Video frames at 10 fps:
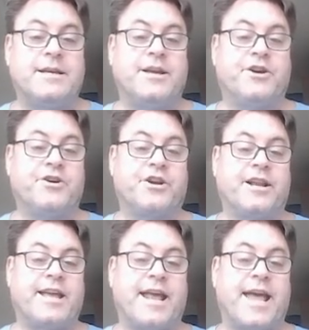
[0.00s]
Here you're going
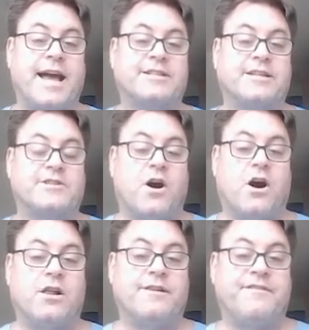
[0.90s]
to get access to
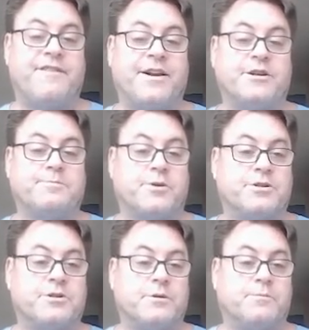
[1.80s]
all of the vendors'
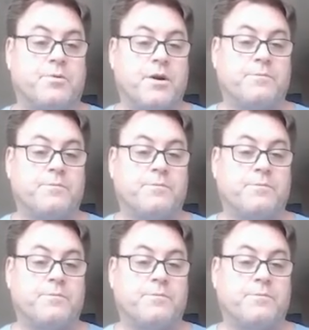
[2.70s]
personal,